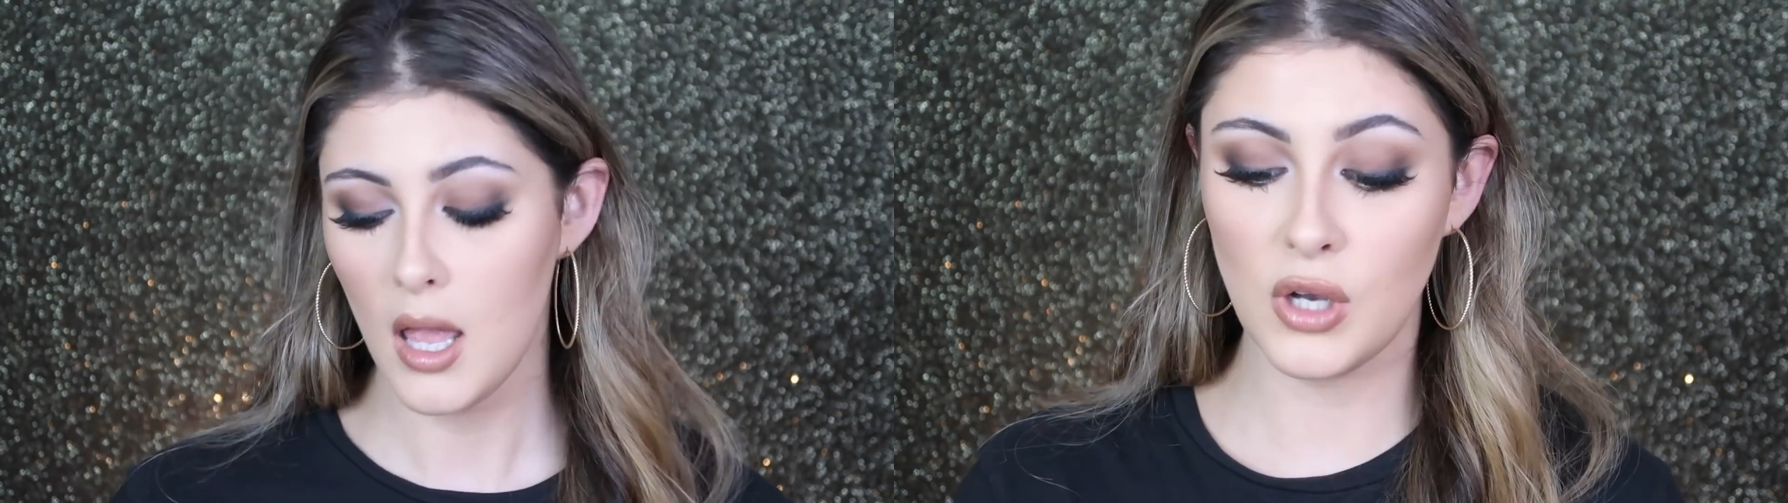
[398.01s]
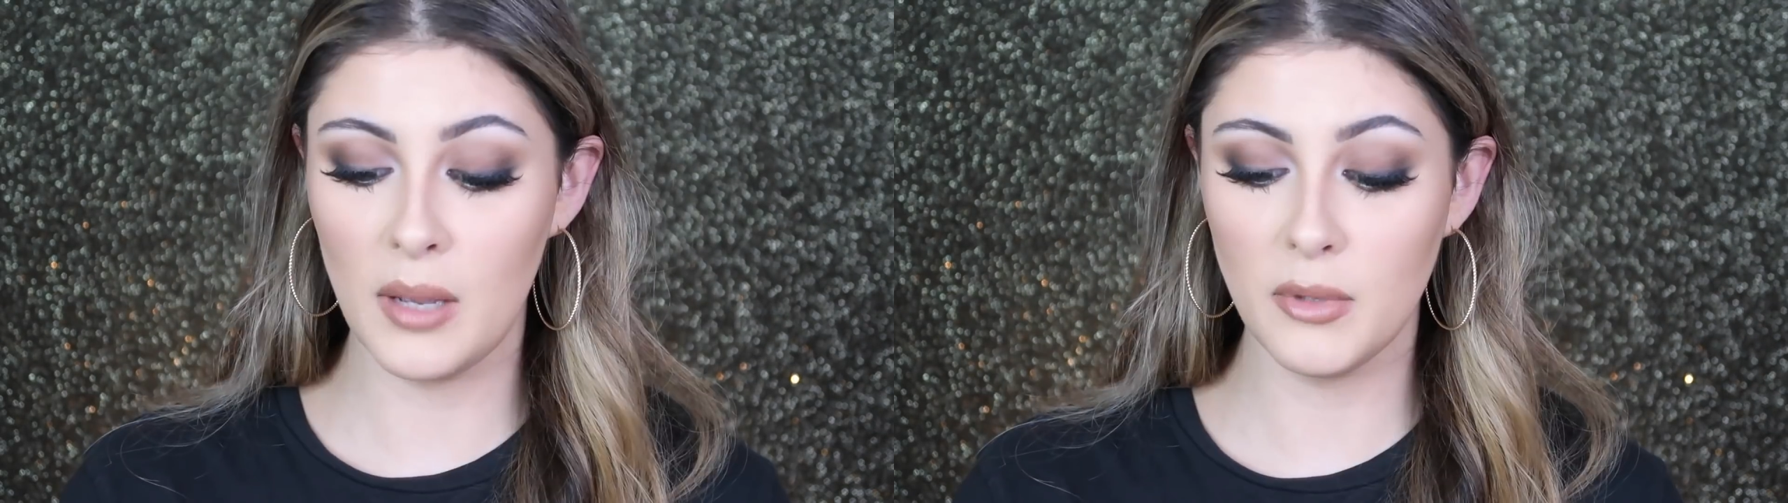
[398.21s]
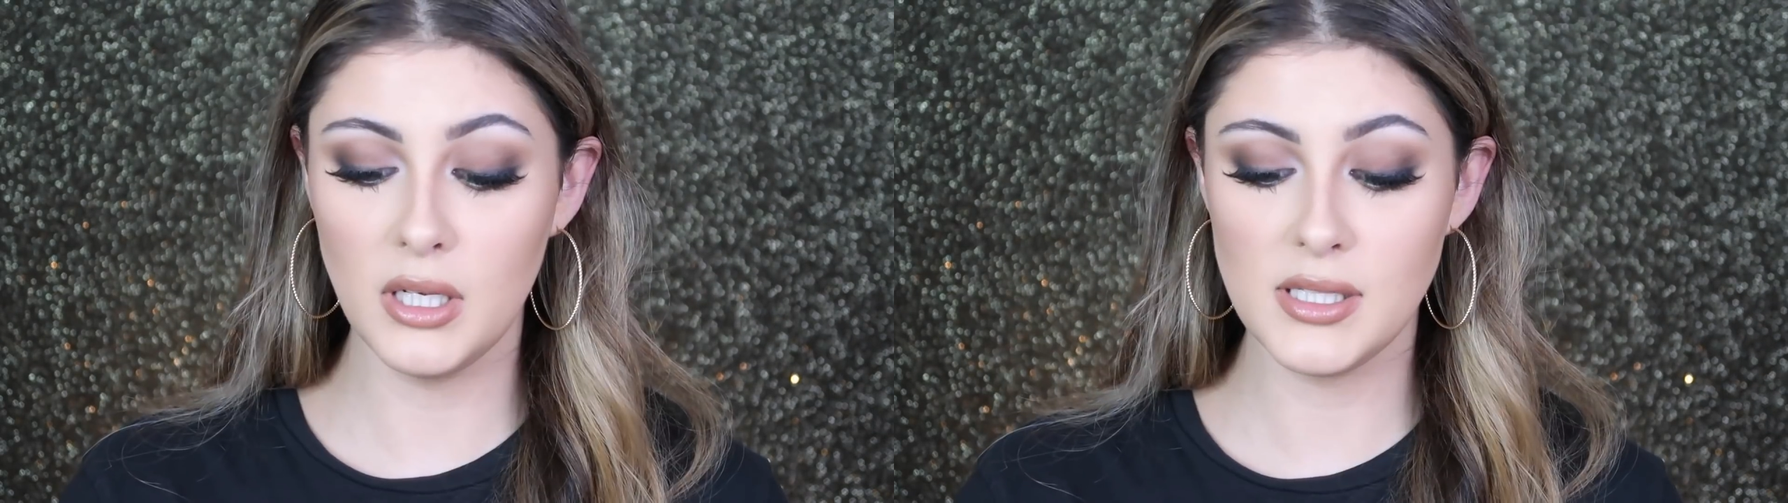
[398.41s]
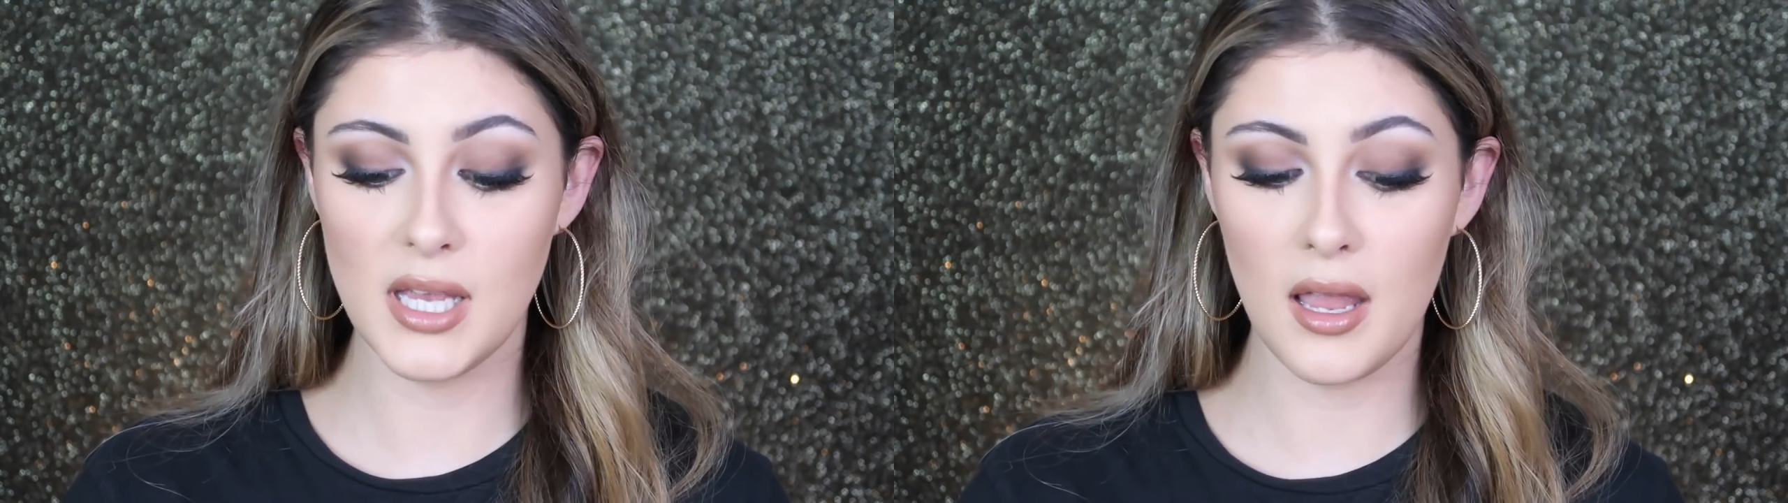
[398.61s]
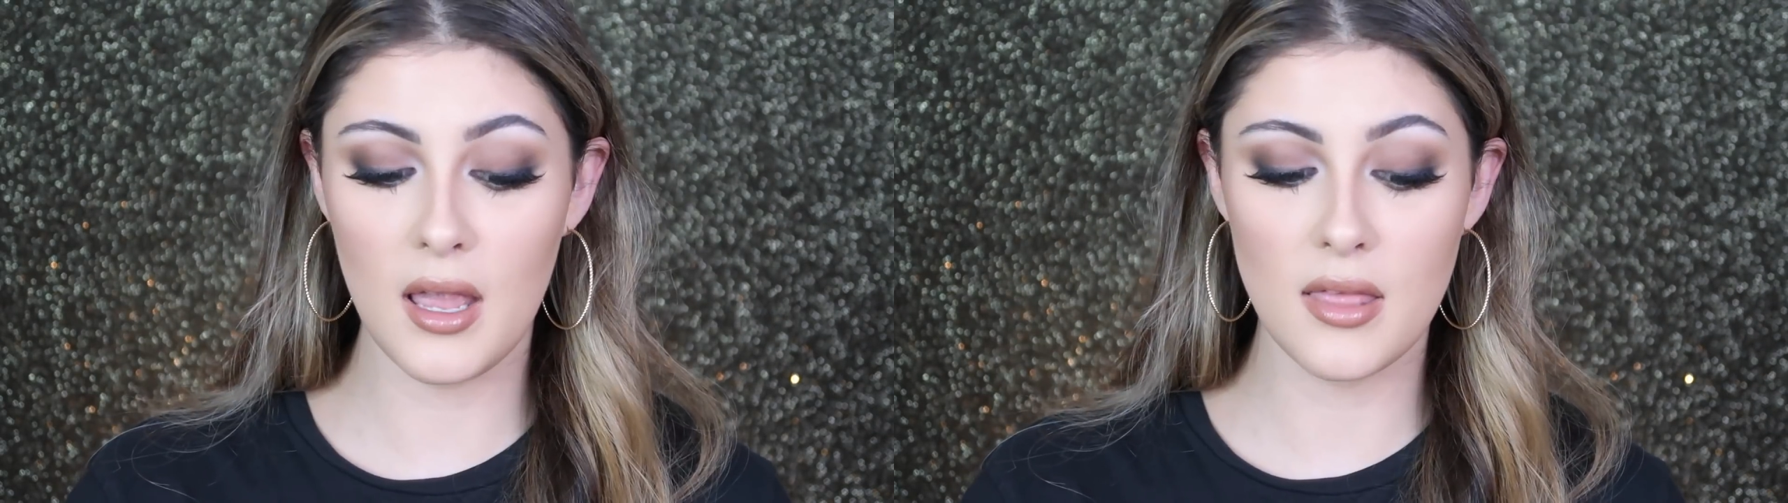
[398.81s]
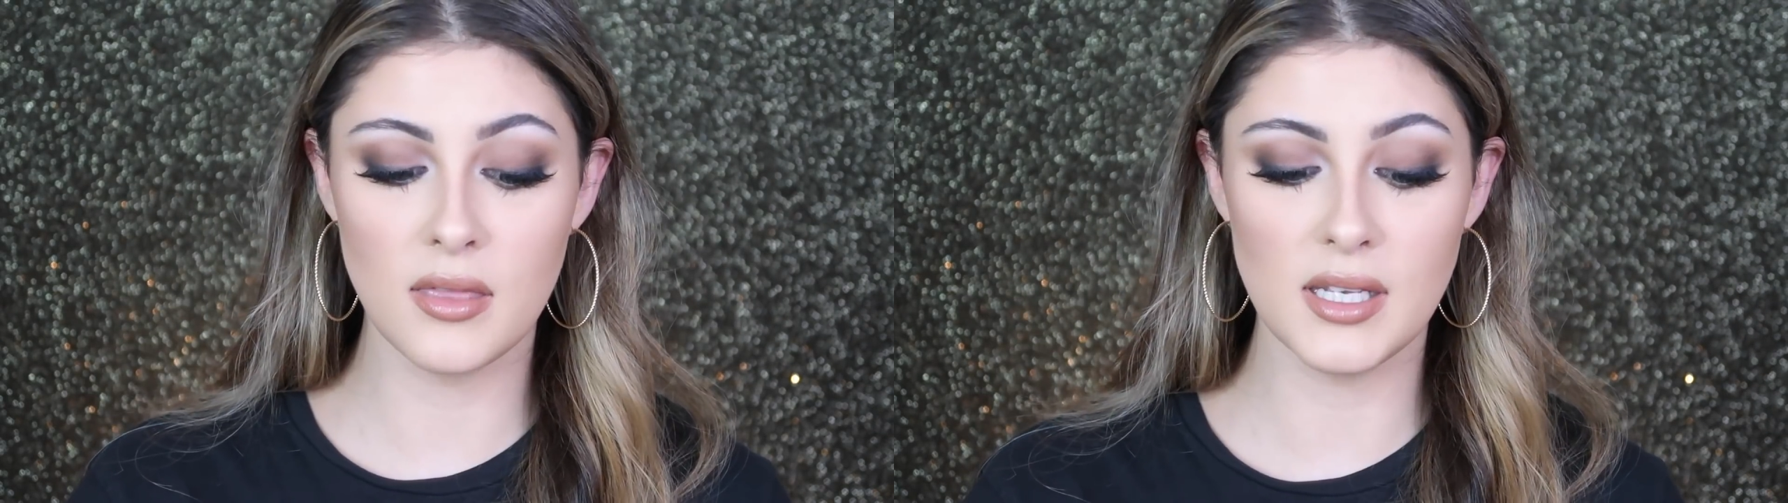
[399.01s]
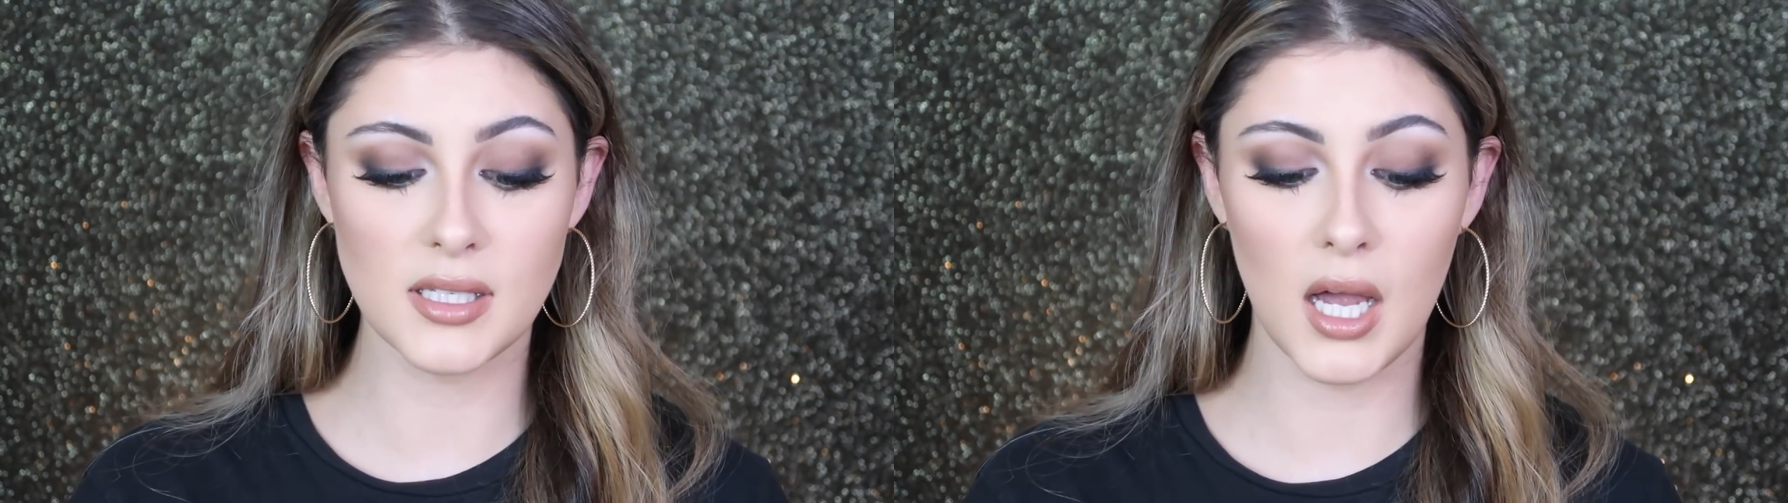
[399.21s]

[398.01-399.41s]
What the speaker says: So I'm gonna take this